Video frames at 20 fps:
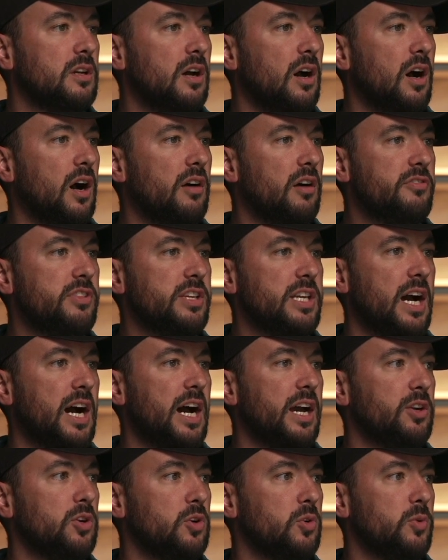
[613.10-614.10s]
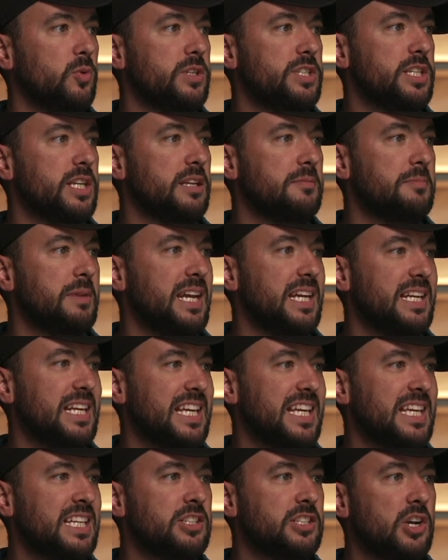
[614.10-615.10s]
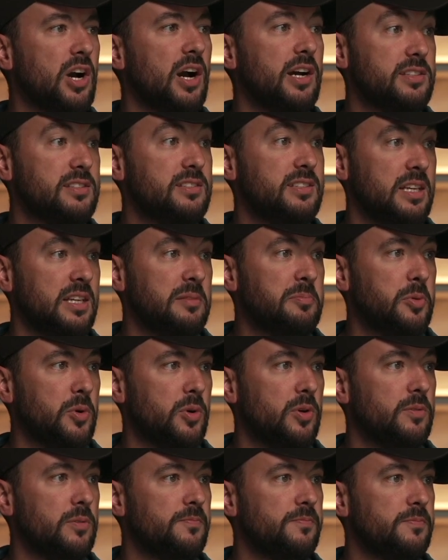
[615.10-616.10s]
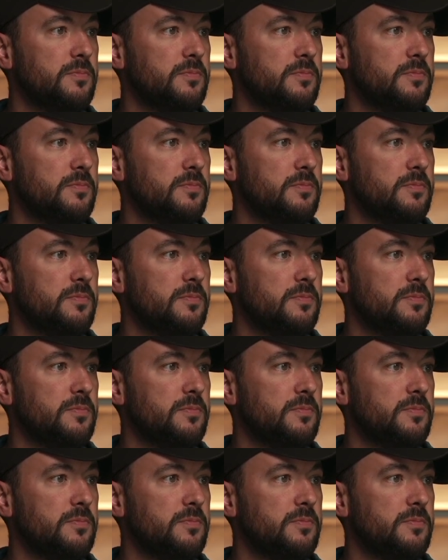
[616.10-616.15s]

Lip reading: of the idol which he had made in God's temple